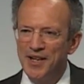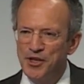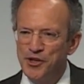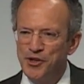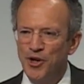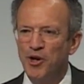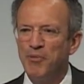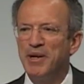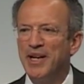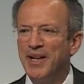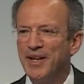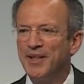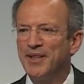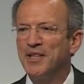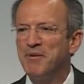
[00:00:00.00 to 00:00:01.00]

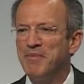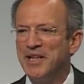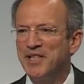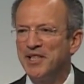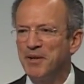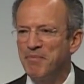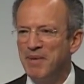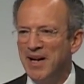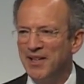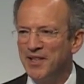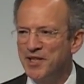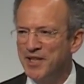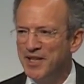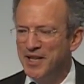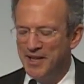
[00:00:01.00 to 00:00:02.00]
determining the domestic
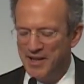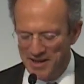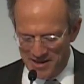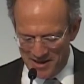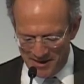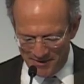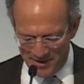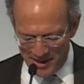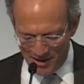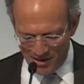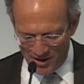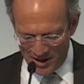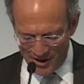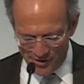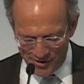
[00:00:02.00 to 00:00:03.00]
policy of
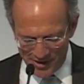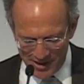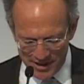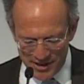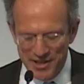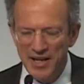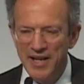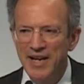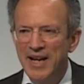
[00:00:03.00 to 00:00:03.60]
their countries,